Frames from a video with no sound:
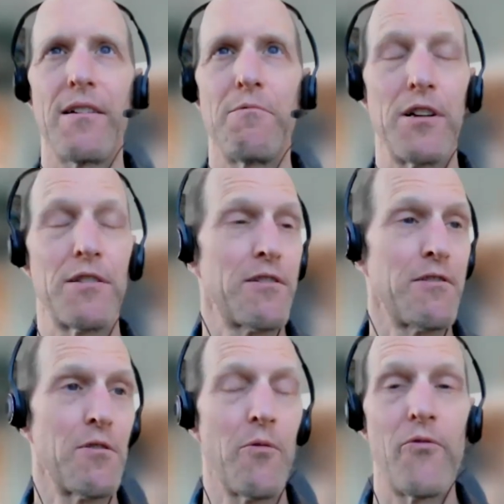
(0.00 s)
Well,
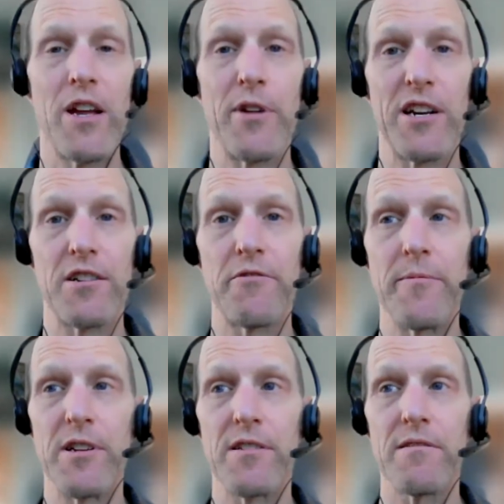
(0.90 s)
you know, vehement
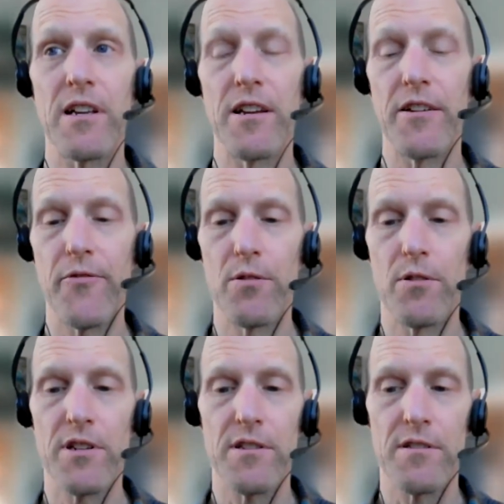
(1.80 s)
agreement. If you
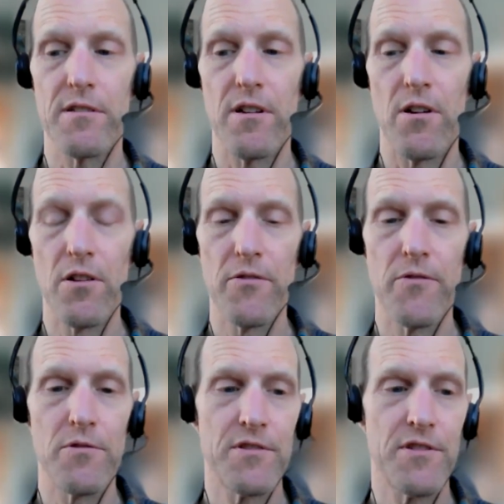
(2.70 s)
look at all of
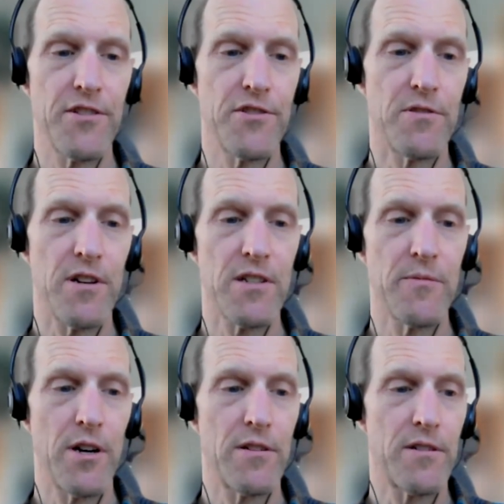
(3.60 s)
those things you talked
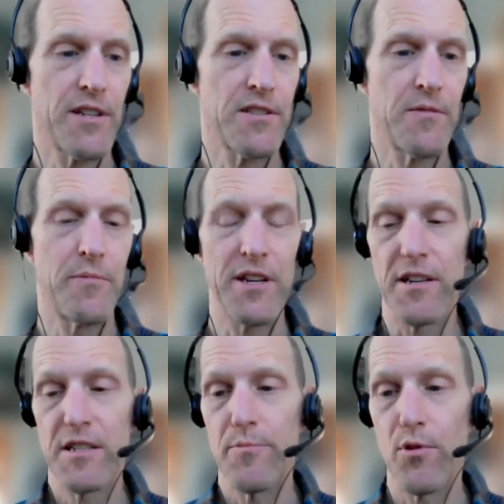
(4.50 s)
about are things that are being
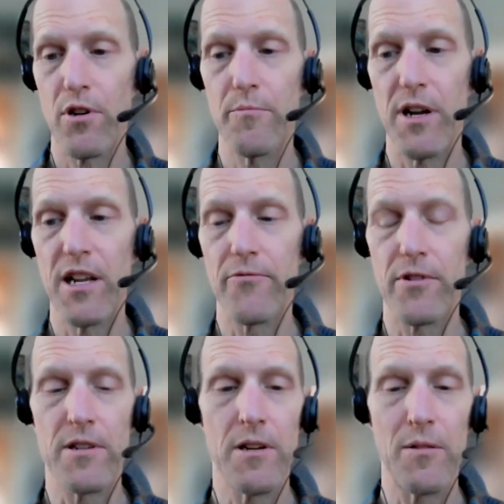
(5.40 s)
explored by
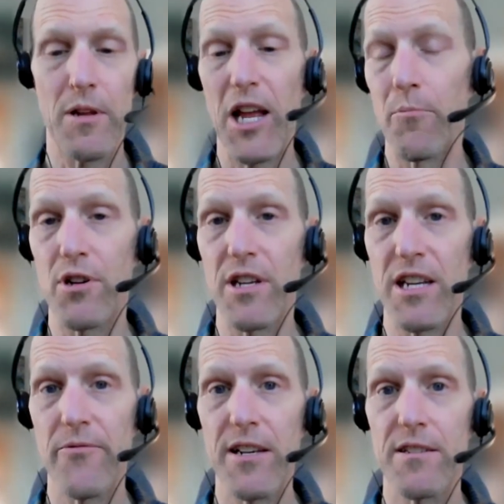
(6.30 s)
Alberta
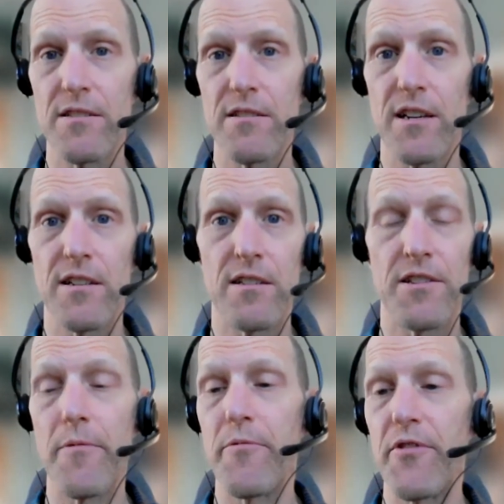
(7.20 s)
Innovates, the idea
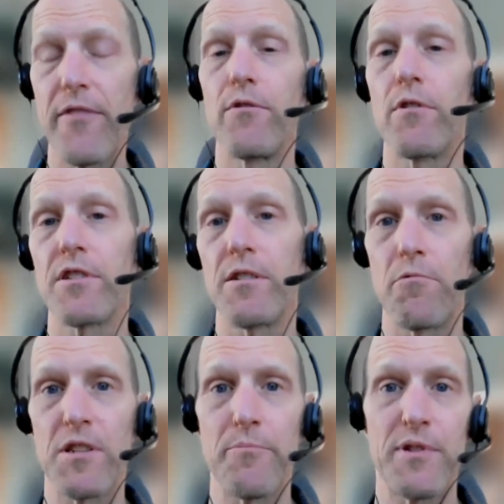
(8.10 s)
that they've looked at
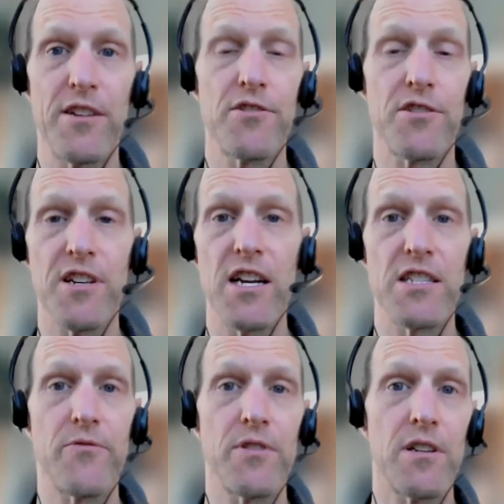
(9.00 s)
what the potential
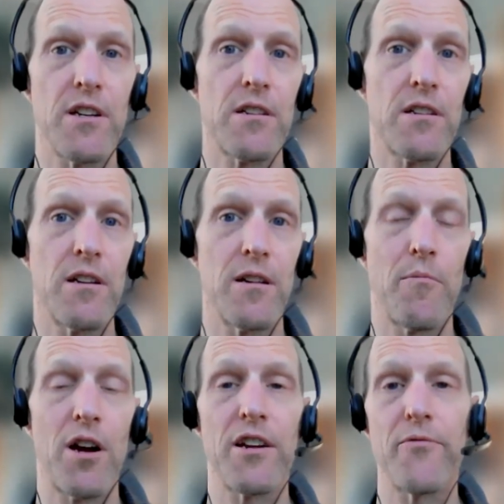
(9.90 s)
size of a
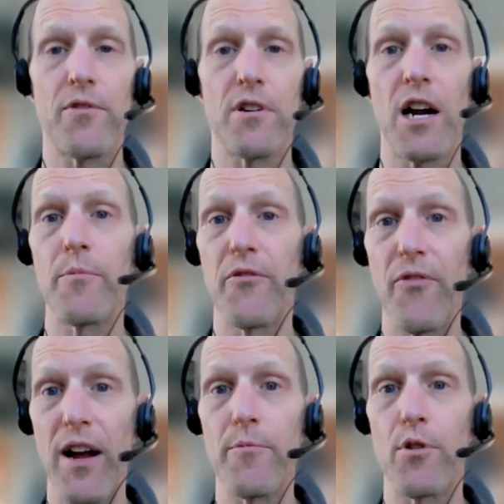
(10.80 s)
market for carbon
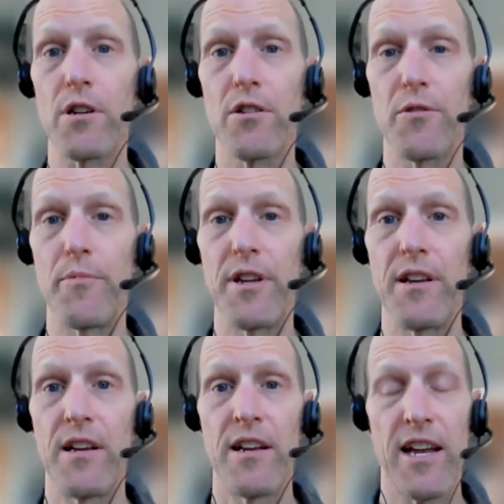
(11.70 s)
fiber could be.
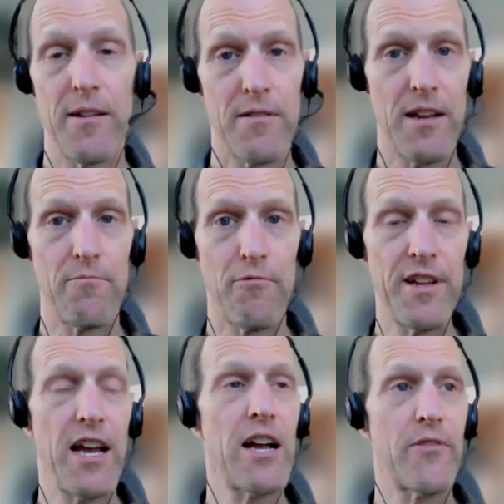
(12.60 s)
And
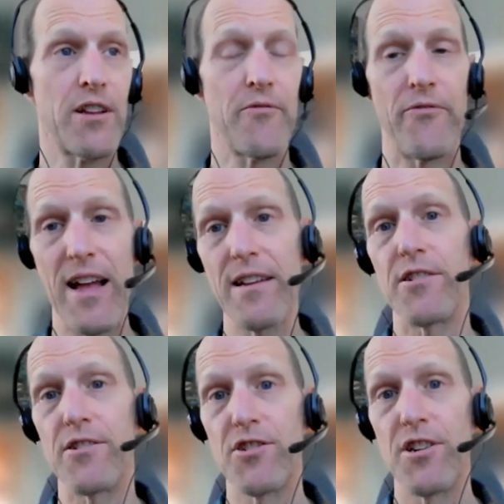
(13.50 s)
we have an
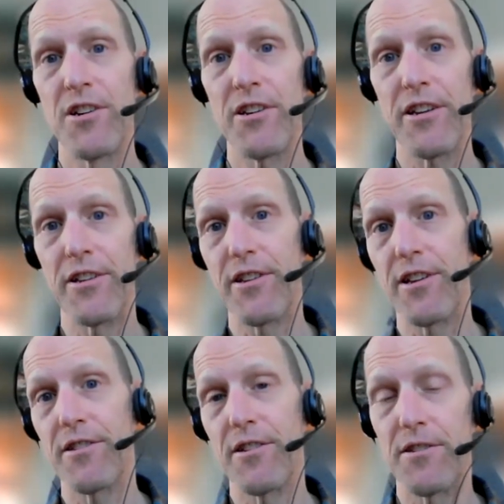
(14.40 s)
advantage in
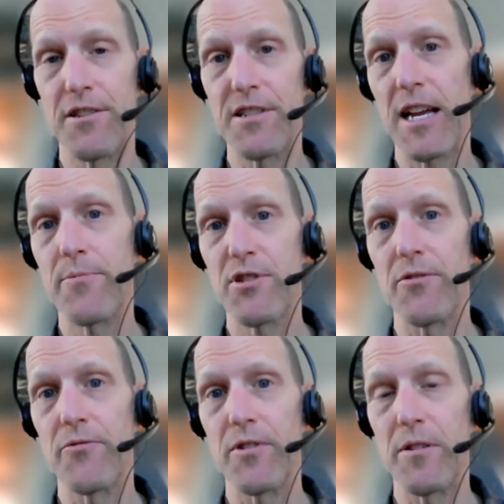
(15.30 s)
that the types
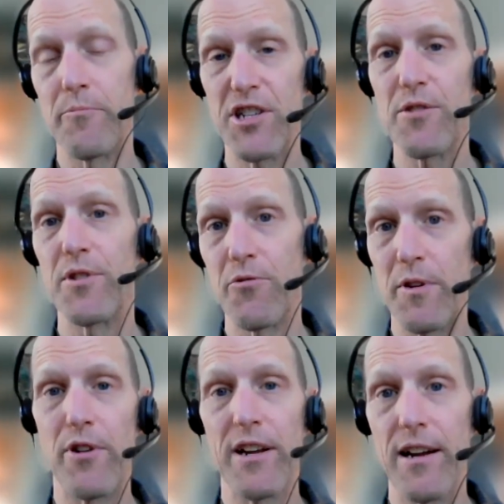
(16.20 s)
of bitumen that
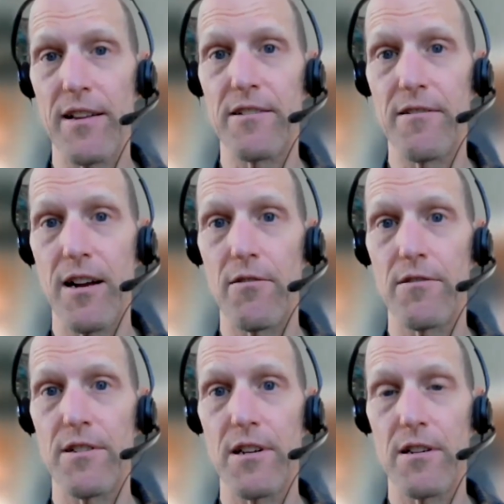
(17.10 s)
we bring out of the
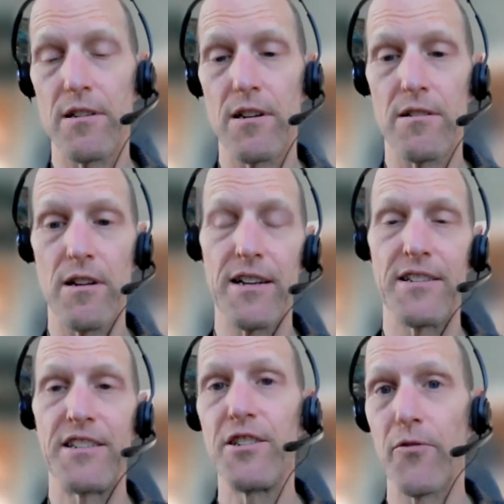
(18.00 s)
ground are
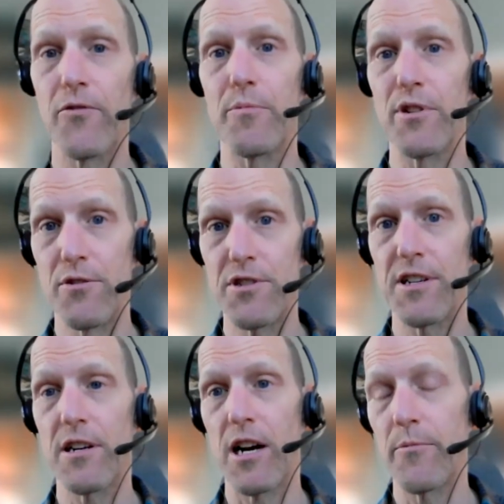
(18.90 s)
ideal for
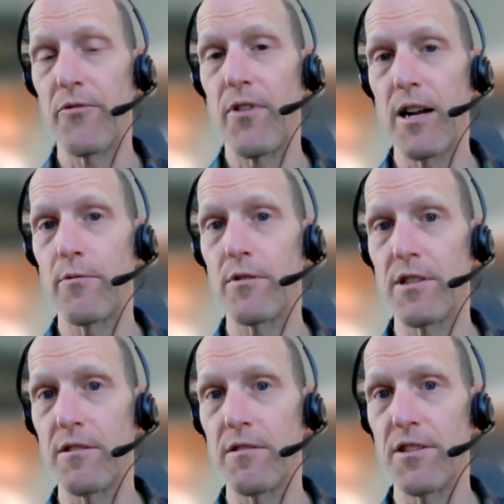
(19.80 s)
producing carbon fiber
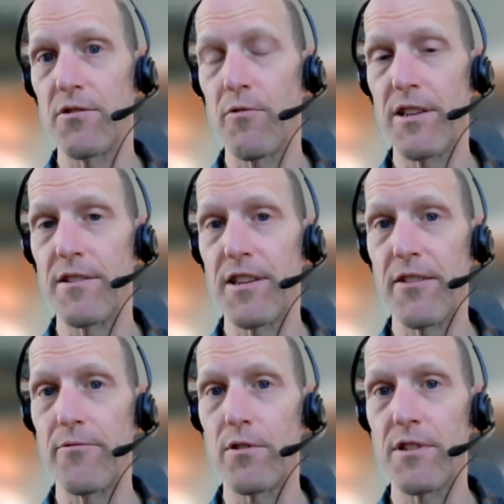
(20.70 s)
in the way that
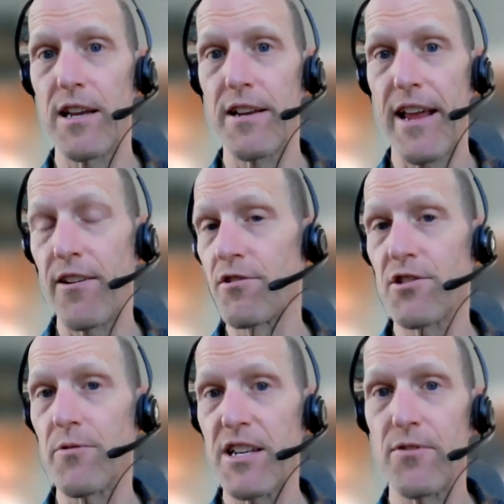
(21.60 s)
they've looked at, and
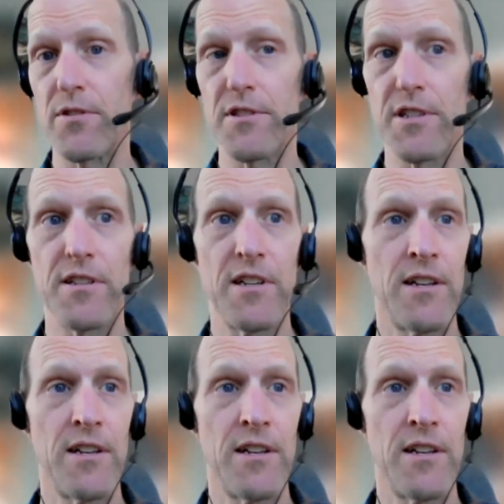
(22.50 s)
also asphaltene.